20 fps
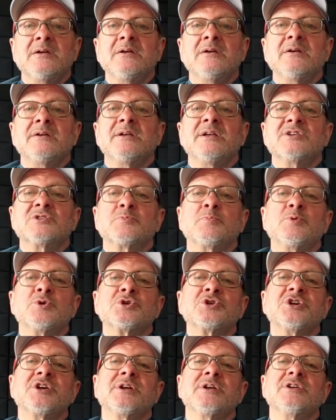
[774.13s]
is
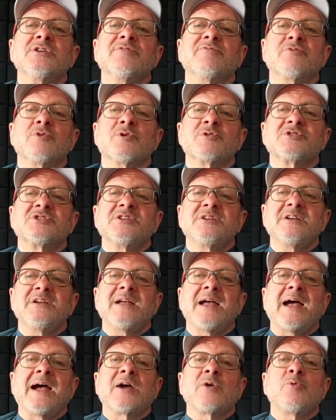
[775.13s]
pushing a diversity,
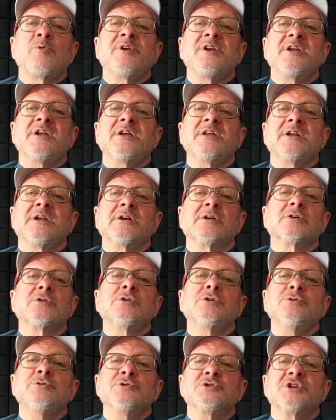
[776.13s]
equity, and
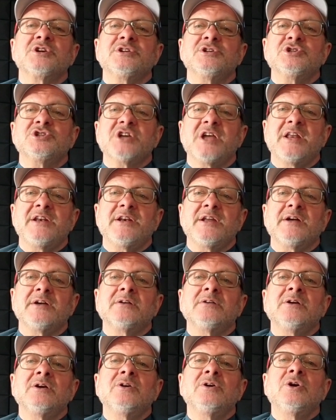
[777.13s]
inclusion agenda,
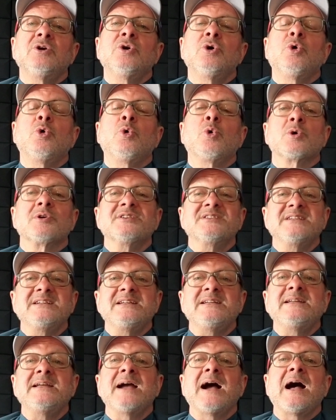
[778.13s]
or
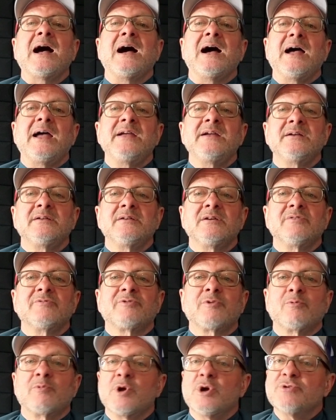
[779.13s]
DEI,
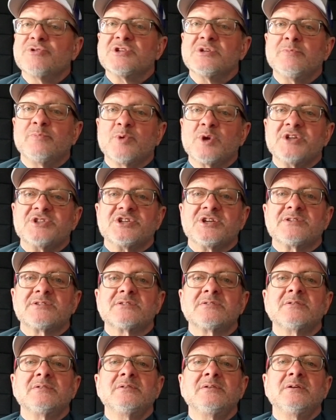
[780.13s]
for roads and
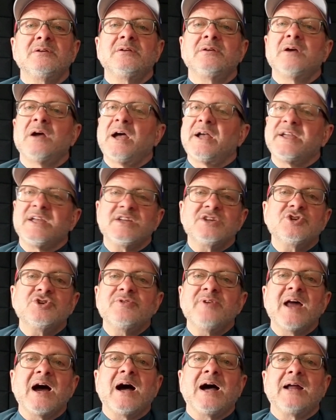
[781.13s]
bridges. I kid you
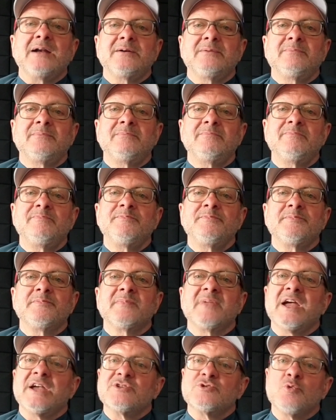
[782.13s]
not.
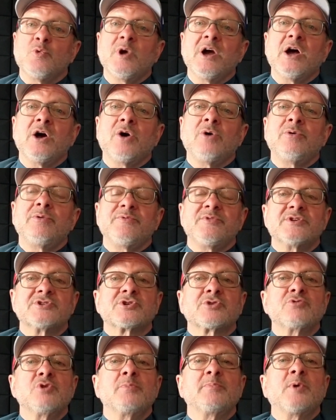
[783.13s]
As well, this
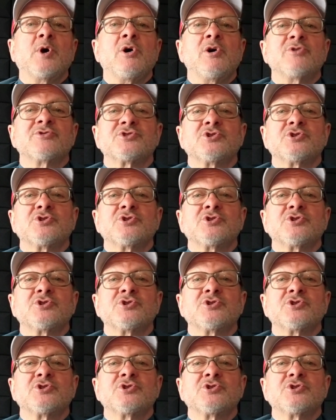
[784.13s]
group also